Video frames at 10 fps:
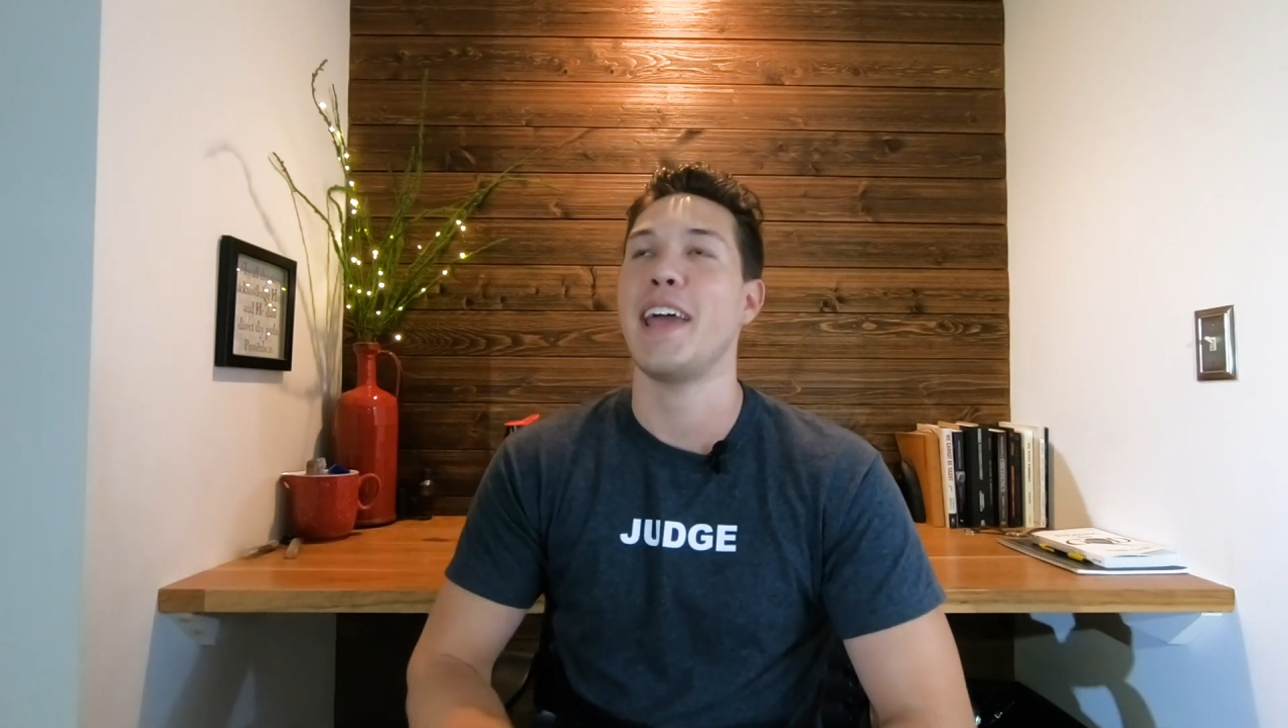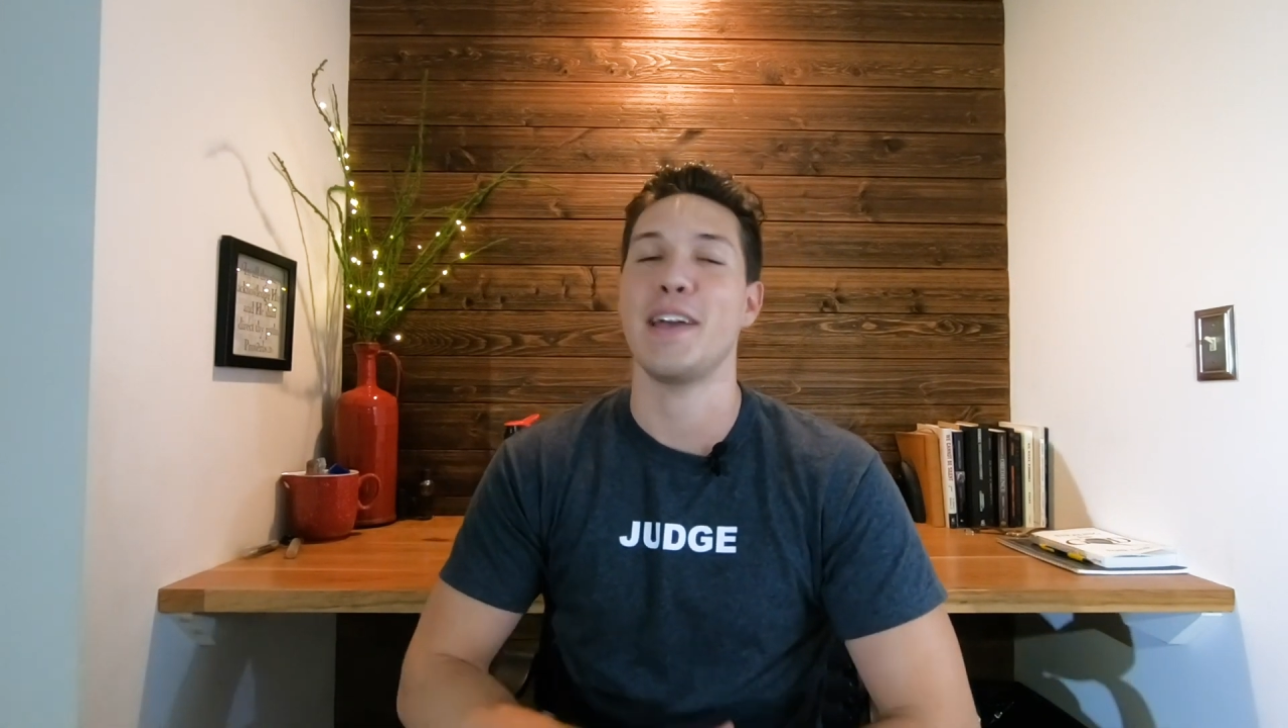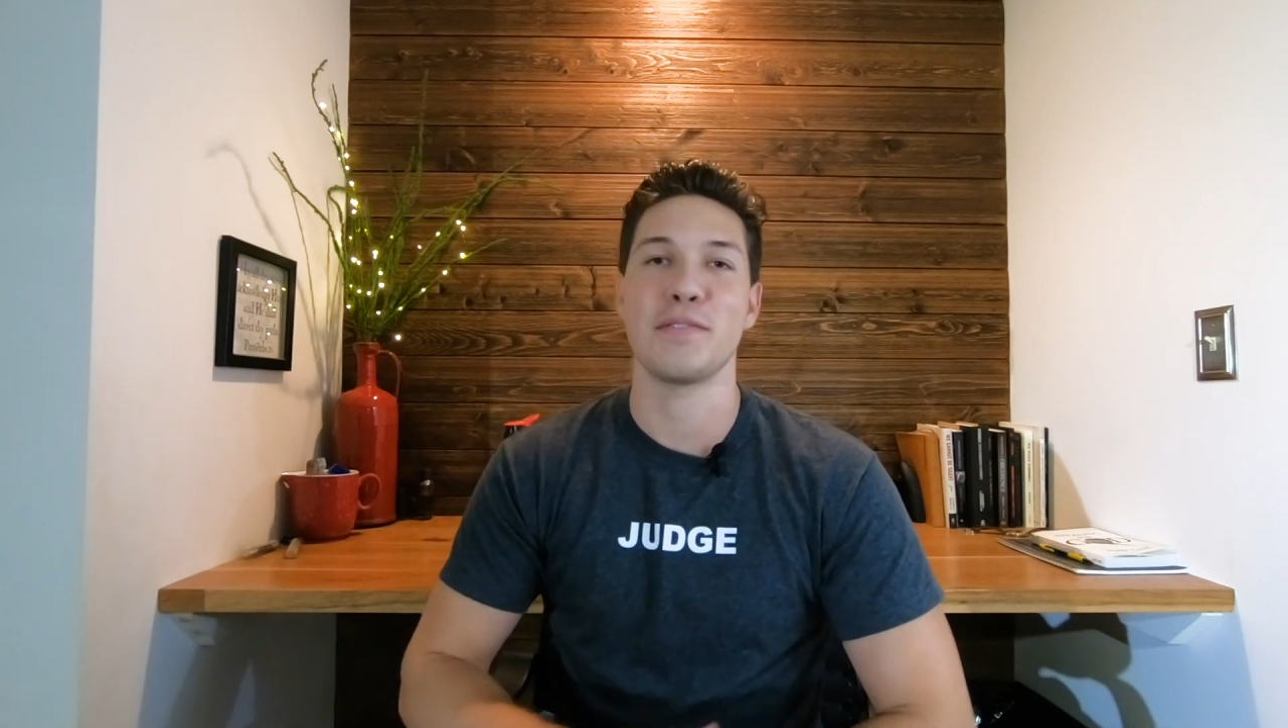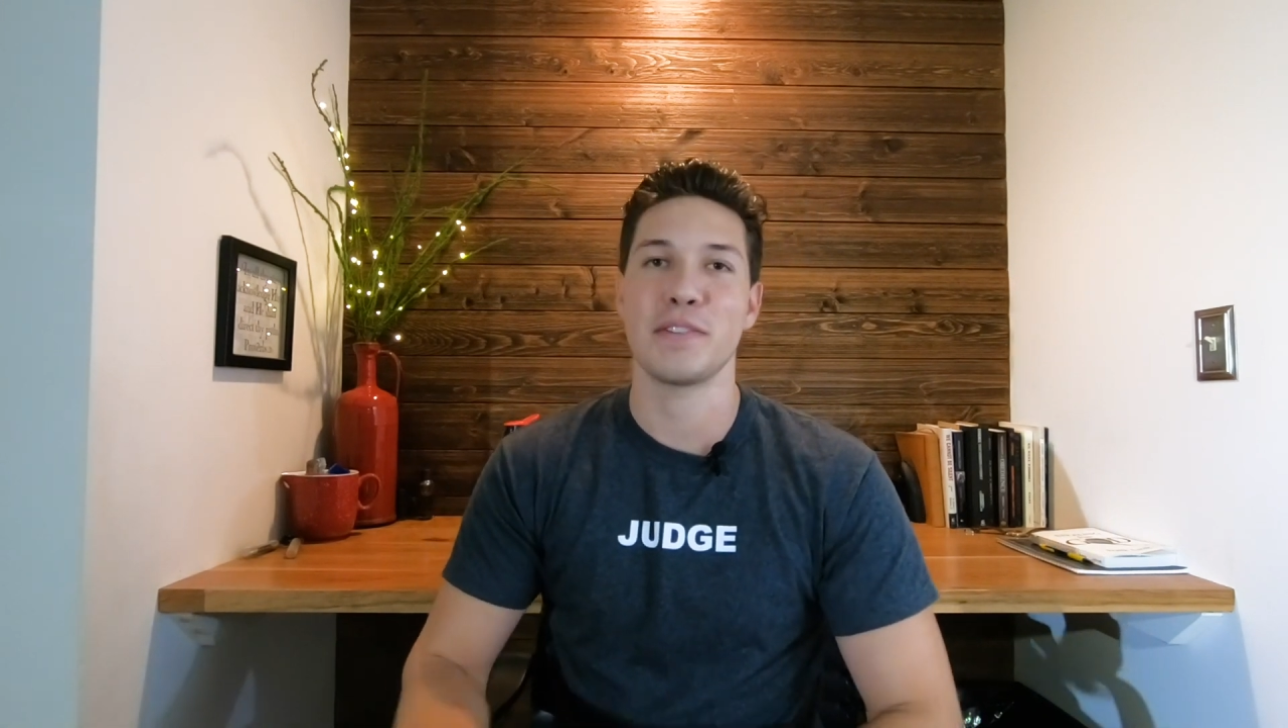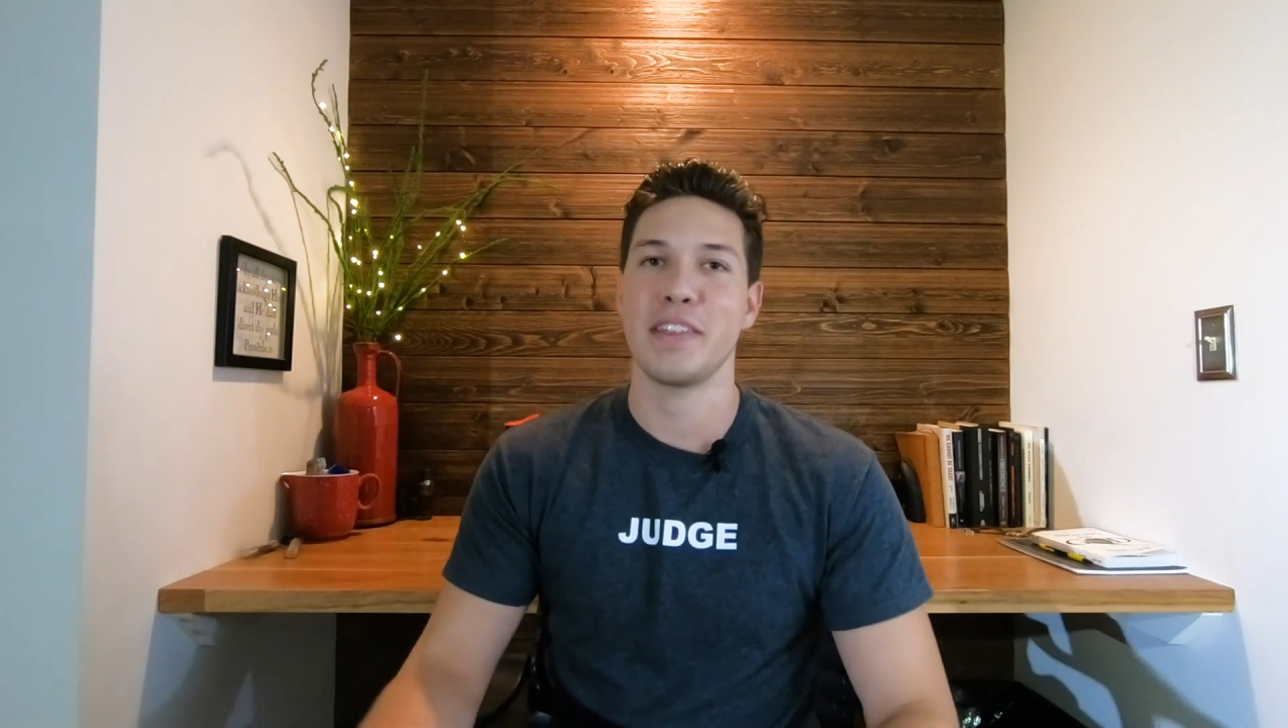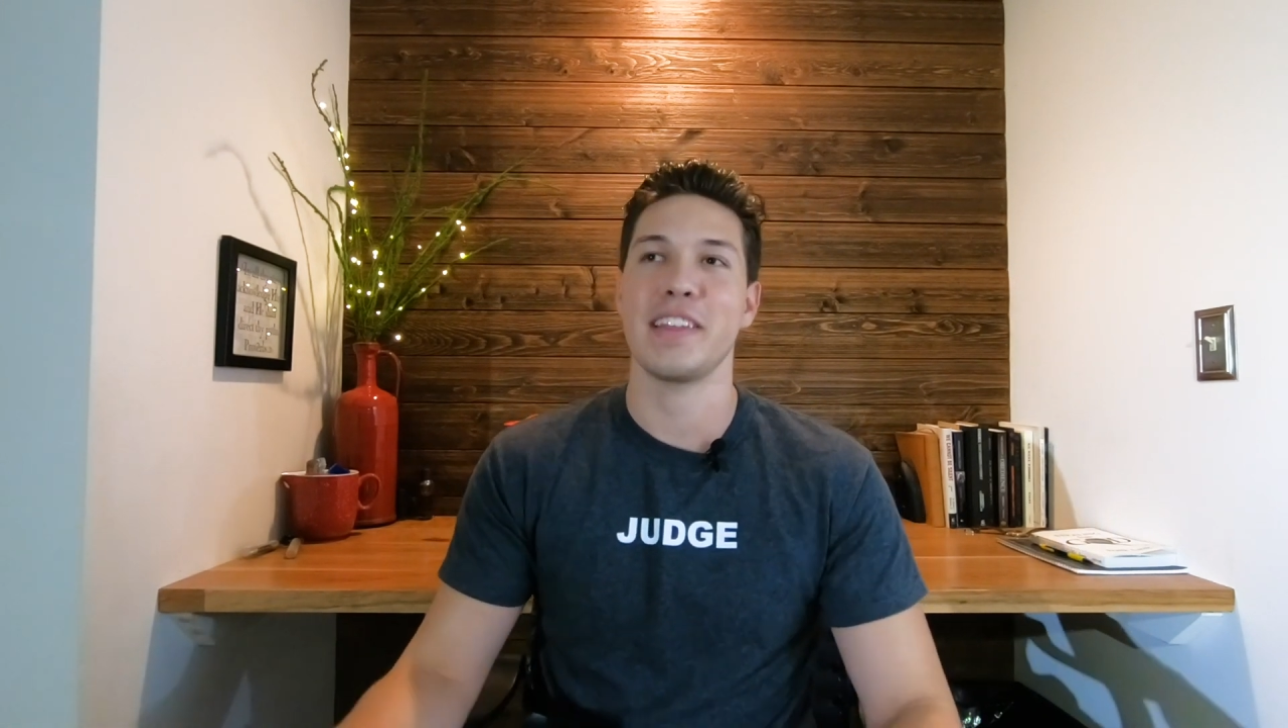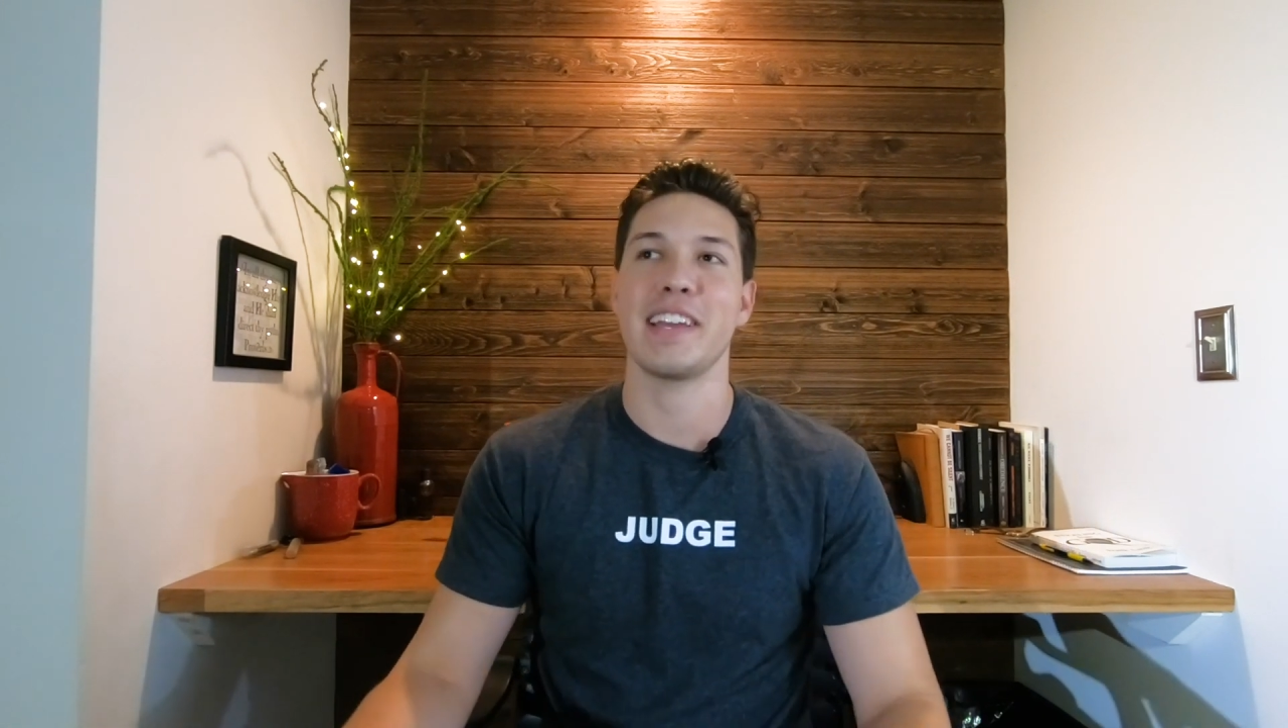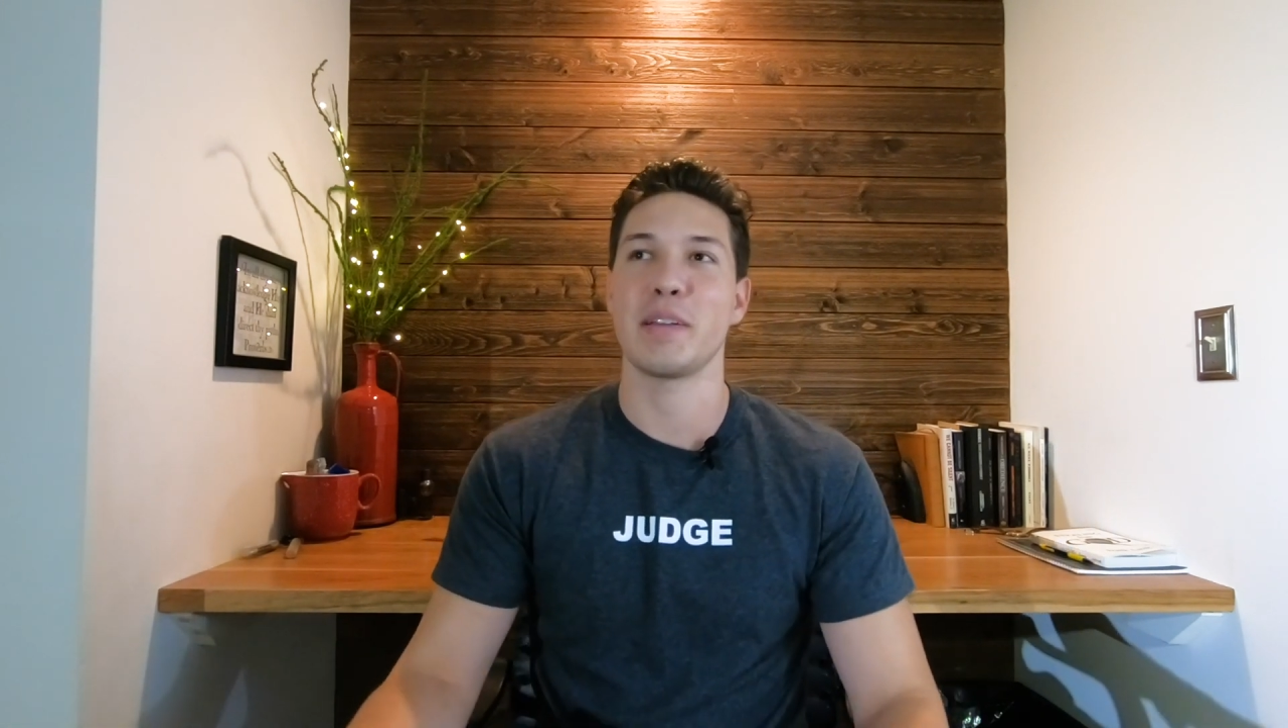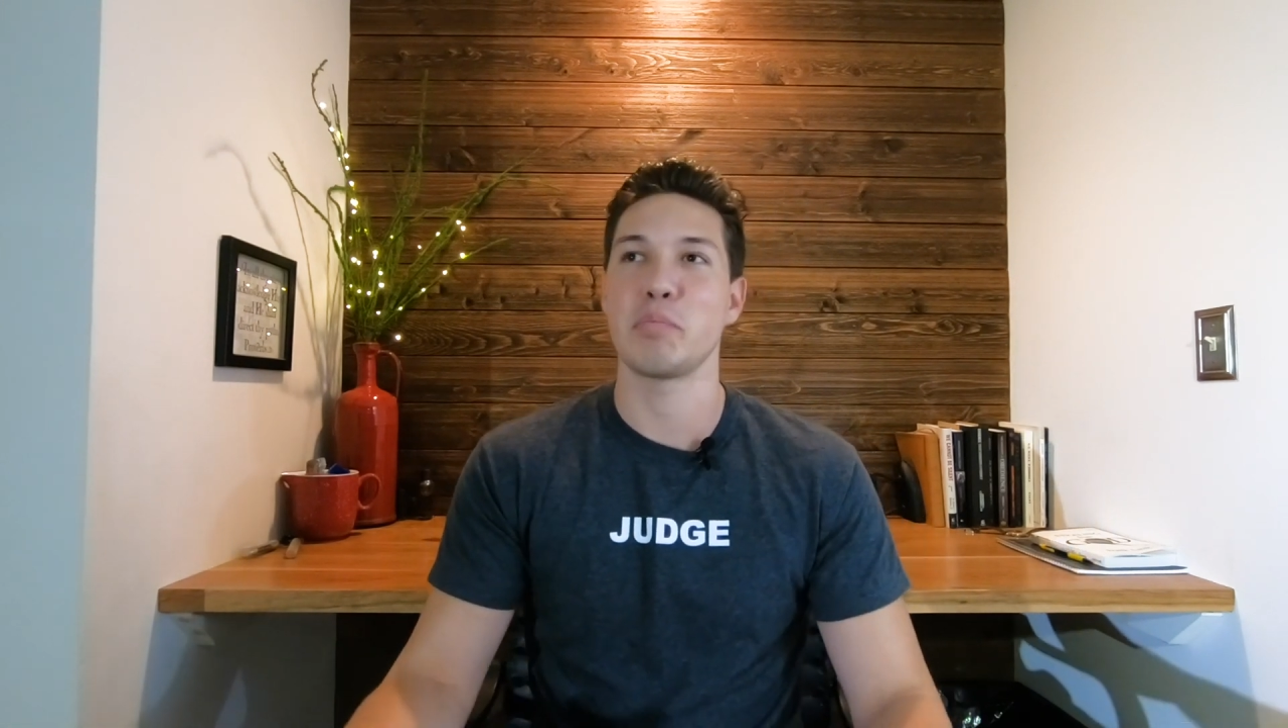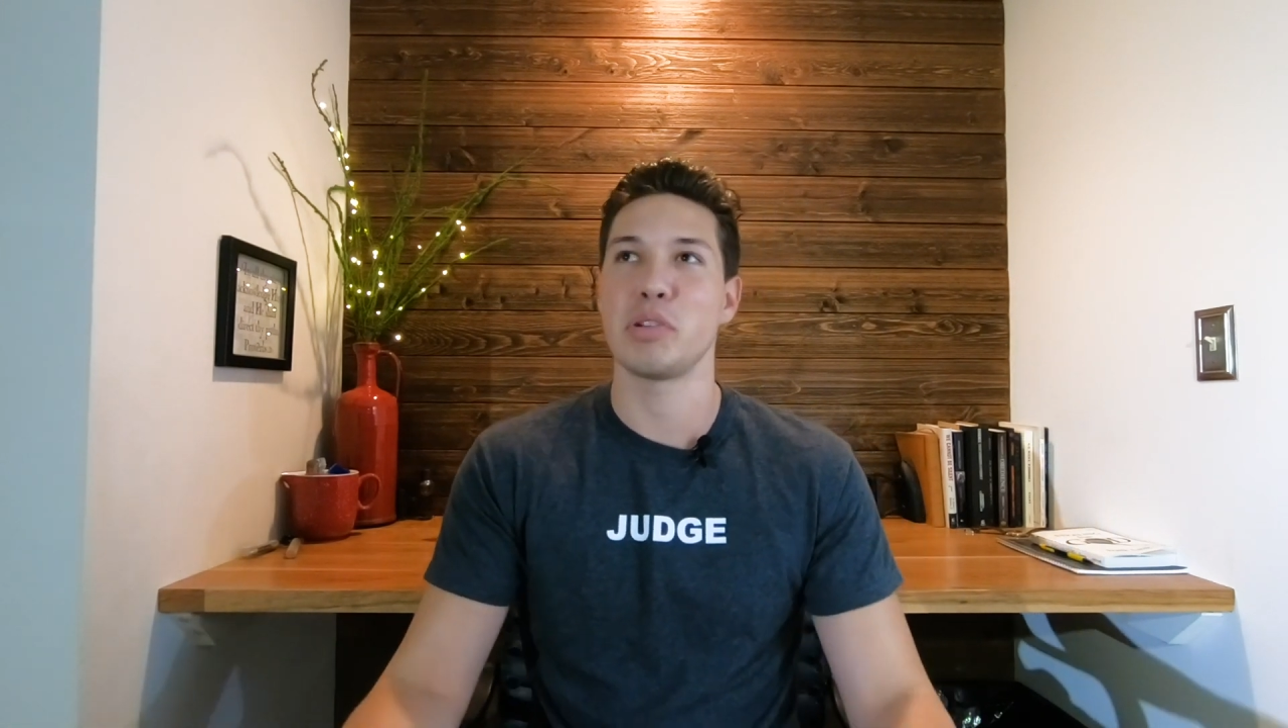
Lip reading: everything